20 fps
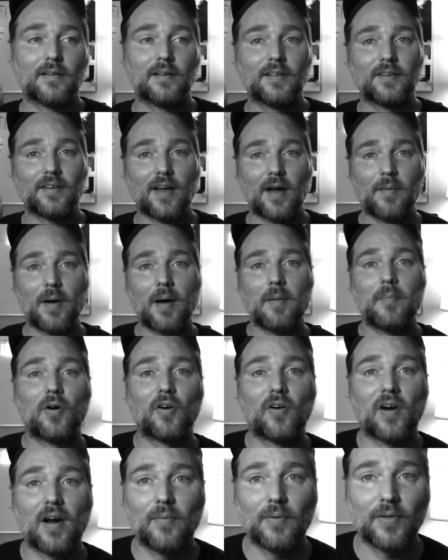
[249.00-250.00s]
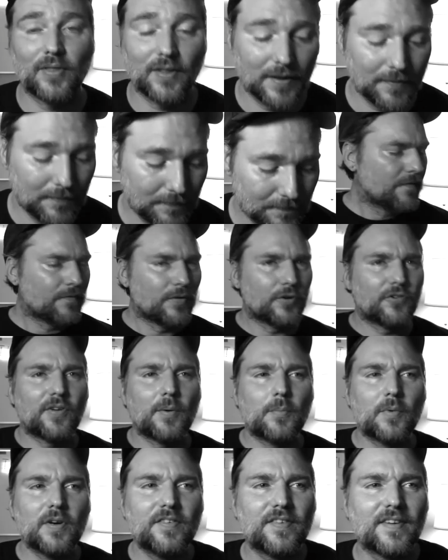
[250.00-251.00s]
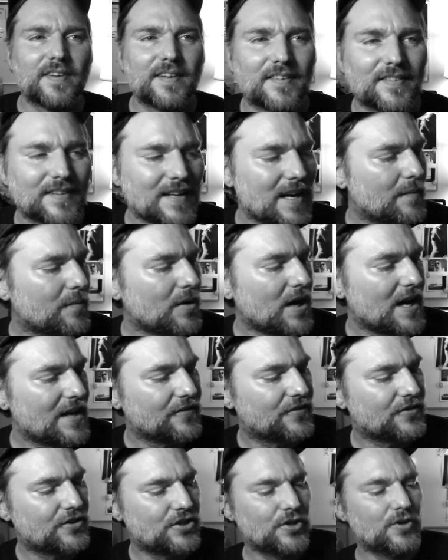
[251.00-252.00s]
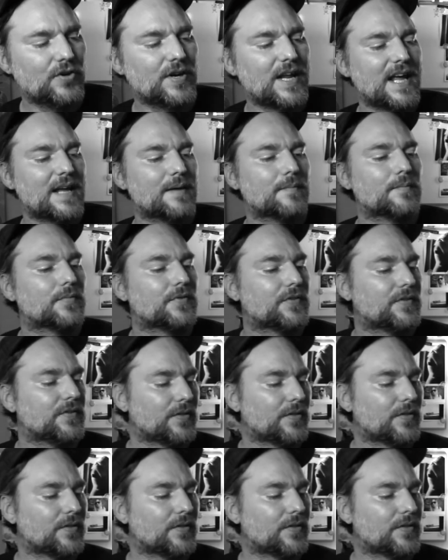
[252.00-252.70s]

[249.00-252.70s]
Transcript: I'm all right with it. For some reason, this camera has two names.